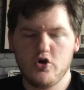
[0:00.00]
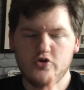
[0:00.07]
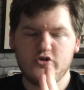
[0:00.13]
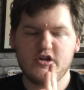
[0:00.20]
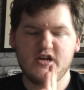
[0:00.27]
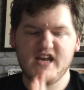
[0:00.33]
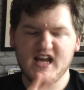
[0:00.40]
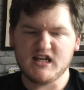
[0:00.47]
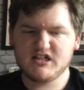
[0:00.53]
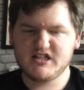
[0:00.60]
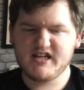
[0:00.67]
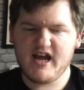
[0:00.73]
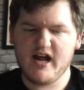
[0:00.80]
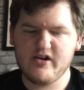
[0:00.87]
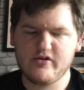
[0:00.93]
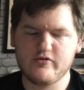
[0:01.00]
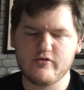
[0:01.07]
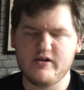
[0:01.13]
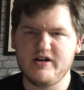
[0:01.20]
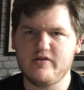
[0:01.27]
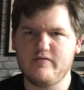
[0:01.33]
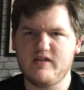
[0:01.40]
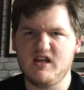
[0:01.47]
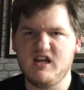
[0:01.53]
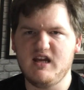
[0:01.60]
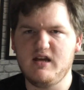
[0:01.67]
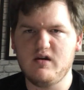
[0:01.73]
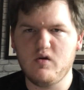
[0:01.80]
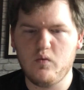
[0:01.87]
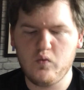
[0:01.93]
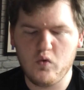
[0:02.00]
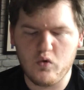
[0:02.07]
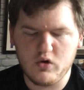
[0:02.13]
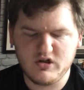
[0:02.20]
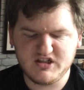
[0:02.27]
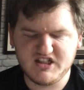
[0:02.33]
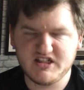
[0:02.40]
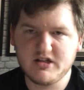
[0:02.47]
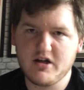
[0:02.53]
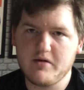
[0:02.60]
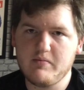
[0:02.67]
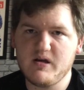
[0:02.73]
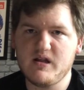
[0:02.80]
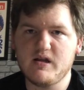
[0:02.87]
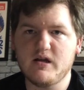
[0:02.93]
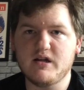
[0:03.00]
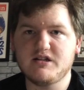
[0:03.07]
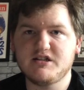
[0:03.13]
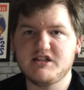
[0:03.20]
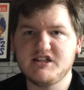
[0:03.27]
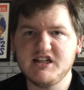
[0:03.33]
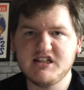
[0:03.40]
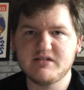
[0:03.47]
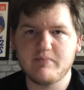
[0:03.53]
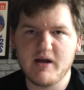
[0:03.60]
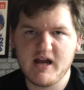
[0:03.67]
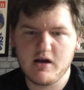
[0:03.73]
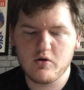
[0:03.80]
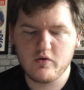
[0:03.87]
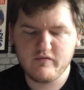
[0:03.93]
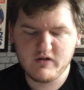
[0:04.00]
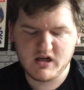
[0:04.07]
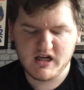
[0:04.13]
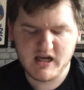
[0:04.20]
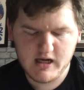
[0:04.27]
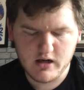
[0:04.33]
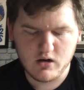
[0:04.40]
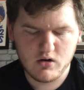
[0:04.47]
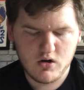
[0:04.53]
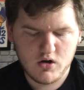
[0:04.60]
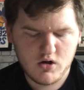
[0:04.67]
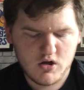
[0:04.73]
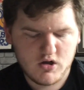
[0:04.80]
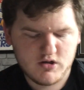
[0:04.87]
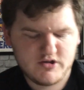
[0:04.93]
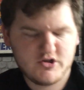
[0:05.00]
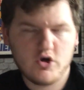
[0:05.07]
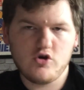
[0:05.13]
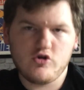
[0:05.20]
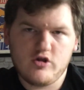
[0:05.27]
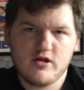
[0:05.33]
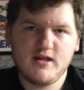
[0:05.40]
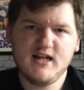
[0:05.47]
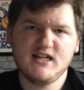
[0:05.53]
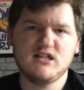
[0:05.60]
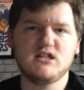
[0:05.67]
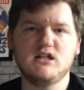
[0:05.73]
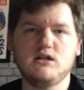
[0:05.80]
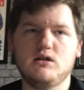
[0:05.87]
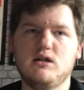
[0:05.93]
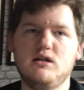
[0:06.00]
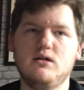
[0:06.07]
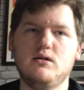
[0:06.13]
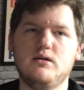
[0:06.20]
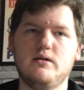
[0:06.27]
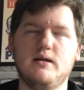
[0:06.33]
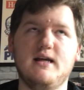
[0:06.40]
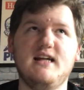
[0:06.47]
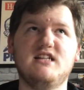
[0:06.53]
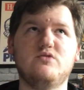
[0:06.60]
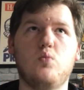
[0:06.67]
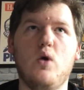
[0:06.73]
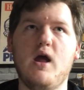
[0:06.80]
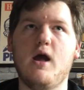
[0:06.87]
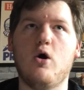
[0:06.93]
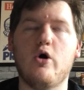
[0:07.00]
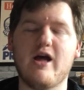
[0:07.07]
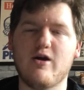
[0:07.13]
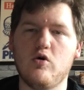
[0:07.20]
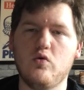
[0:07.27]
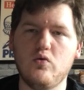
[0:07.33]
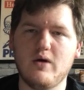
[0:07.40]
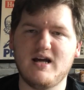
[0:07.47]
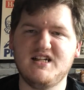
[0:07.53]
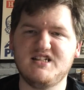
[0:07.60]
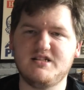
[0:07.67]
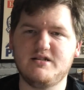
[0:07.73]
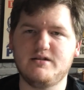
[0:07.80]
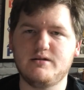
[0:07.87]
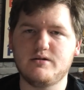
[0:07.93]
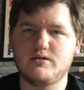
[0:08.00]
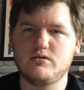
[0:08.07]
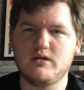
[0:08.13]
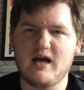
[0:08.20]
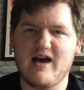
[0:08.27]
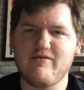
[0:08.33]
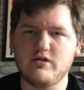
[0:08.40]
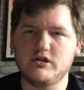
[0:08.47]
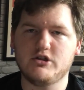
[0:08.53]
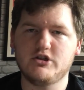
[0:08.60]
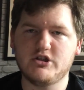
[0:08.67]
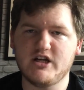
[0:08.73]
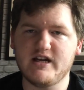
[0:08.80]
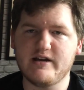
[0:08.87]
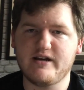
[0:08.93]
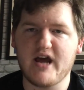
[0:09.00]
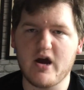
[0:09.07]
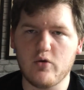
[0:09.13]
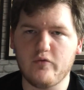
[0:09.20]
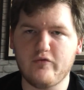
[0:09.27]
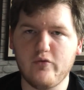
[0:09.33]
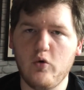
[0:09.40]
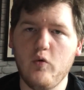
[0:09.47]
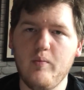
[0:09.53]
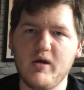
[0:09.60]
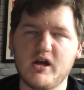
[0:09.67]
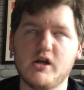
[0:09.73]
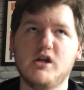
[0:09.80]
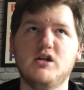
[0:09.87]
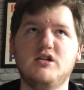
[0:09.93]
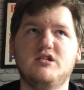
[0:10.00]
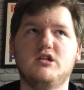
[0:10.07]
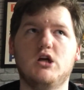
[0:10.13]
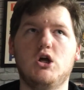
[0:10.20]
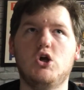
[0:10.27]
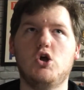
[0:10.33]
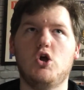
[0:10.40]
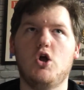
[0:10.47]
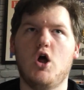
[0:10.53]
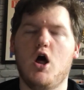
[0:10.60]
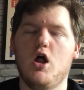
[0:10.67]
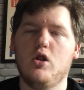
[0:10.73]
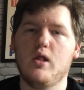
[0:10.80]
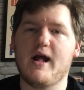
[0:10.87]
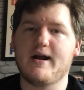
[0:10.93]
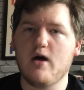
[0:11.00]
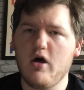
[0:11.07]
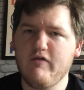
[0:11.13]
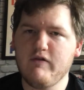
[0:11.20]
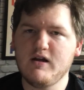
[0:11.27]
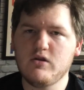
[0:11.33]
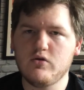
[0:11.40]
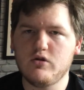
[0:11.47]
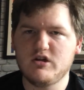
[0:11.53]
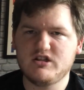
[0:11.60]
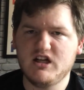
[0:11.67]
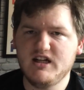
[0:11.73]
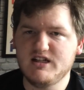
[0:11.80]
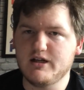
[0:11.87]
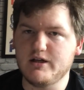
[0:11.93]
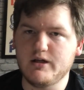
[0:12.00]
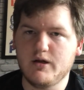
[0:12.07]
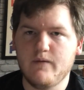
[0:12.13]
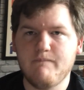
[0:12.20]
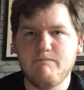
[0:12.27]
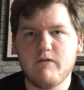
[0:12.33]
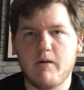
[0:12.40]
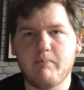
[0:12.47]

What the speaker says: So the next category of the awards is going to be the Sixth Man of the Year. So this is where I always have a shit downfall because like halfway through the season, a